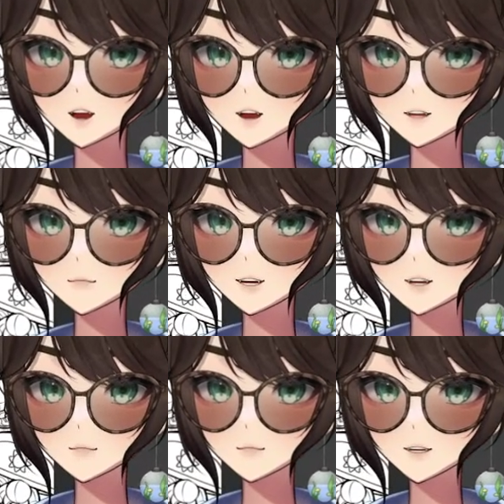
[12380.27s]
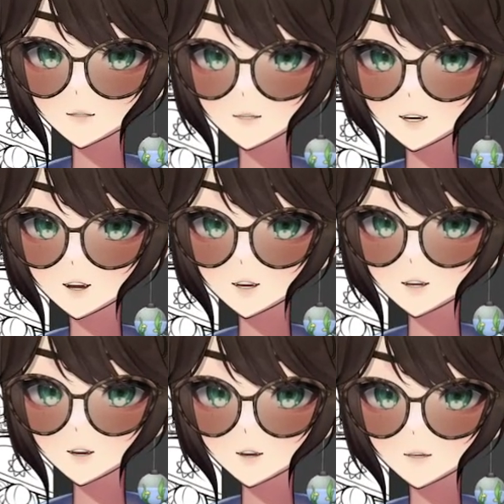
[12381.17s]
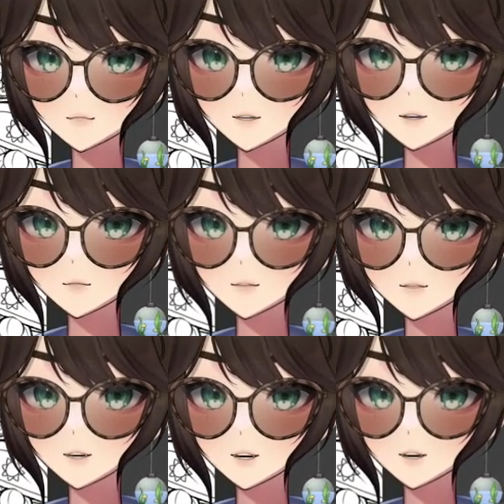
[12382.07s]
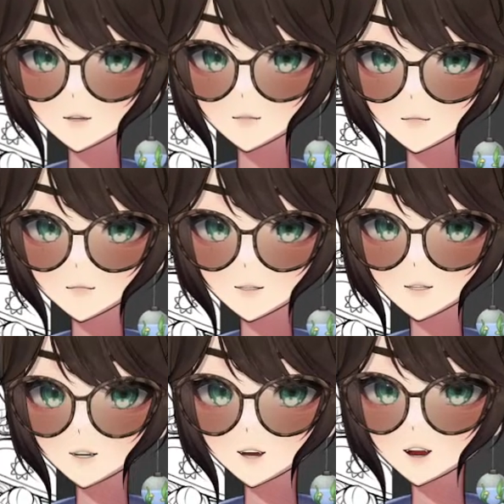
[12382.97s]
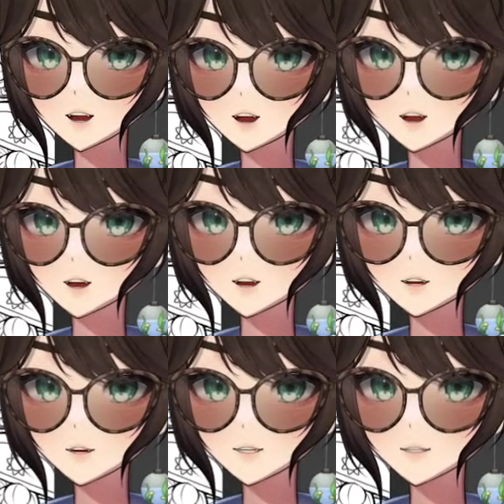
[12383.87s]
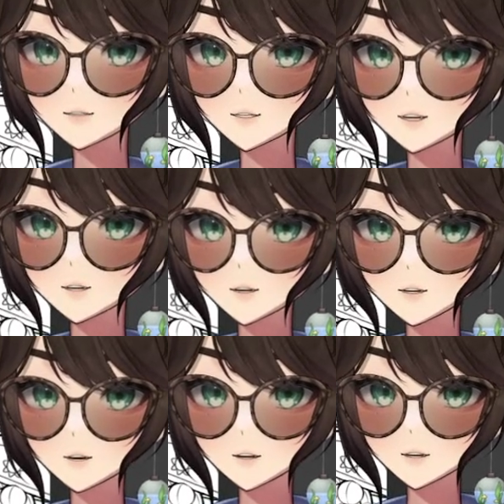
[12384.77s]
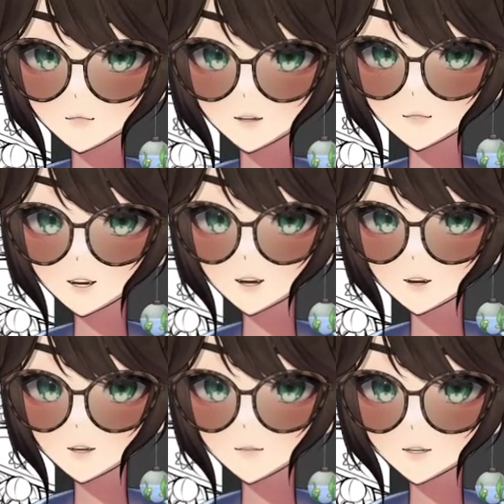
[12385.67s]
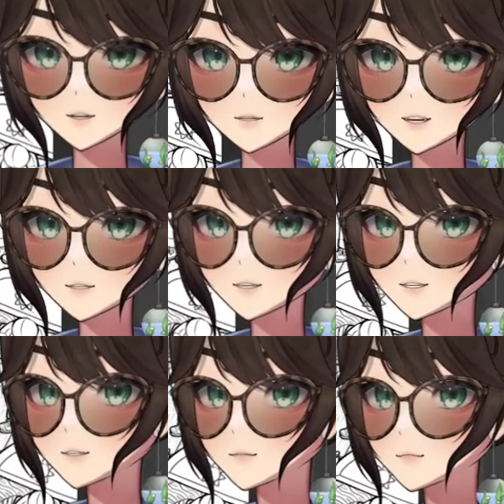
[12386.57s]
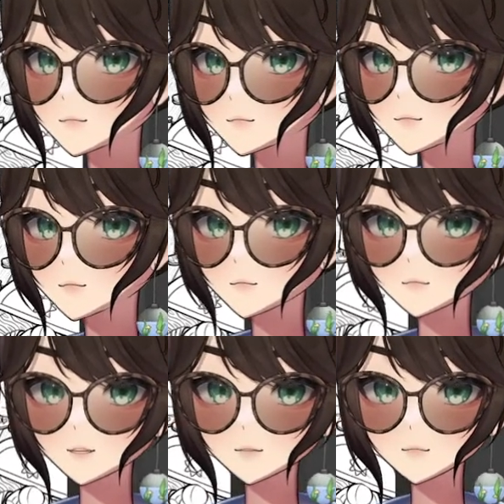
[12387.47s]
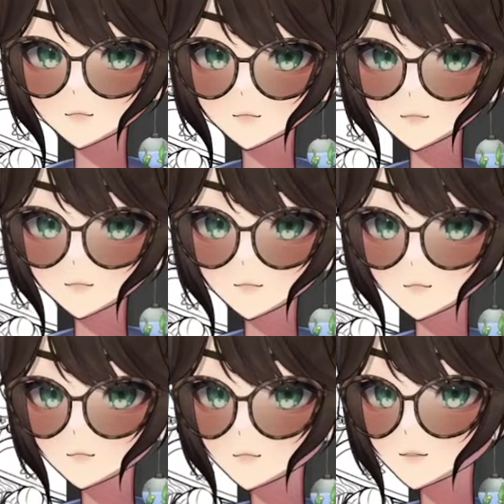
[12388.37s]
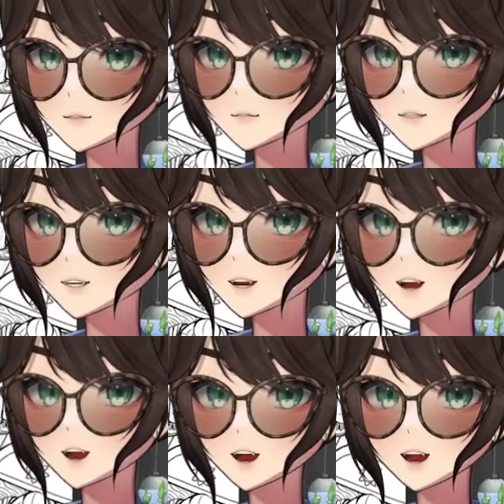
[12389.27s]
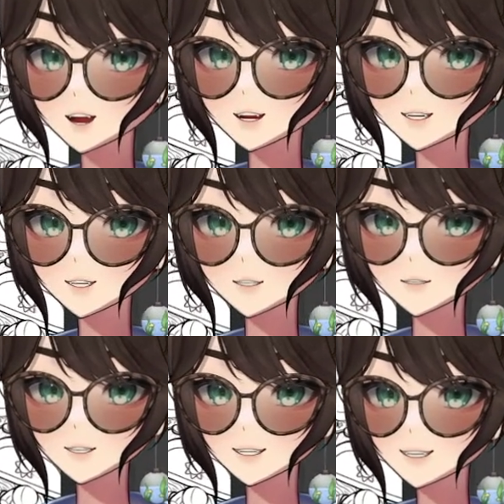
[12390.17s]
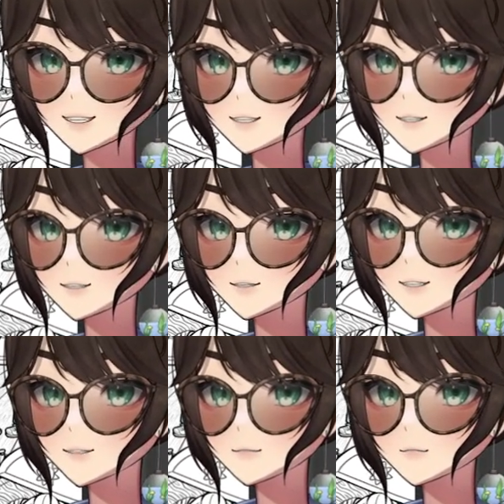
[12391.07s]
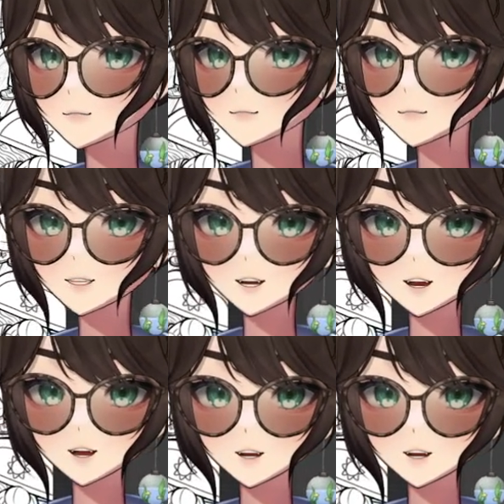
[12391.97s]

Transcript: Wait, that would work really good on this one because it's like all like sketchy. So there's even like this we could play with in the future. There's charcoal too, and noise, and there's even chalk.